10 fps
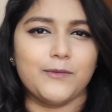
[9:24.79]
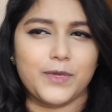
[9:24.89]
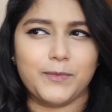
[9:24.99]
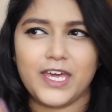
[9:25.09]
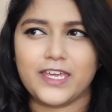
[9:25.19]

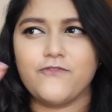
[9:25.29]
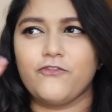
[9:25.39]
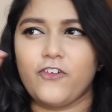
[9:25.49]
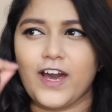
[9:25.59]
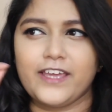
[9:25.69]
Maybe I can
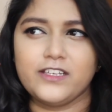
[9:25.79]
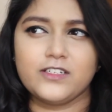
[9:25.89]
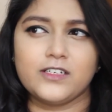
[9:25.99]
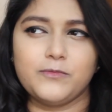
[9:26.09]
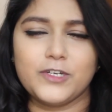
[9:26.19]

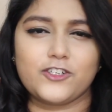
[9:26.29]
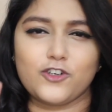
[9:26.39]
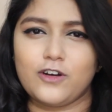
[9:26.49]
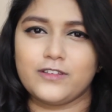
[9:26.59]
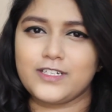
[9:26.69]
find a bit
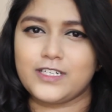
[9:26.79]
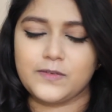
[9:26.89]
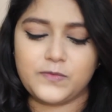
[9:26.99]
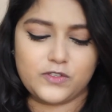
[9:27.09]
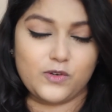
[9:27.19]
on the tips,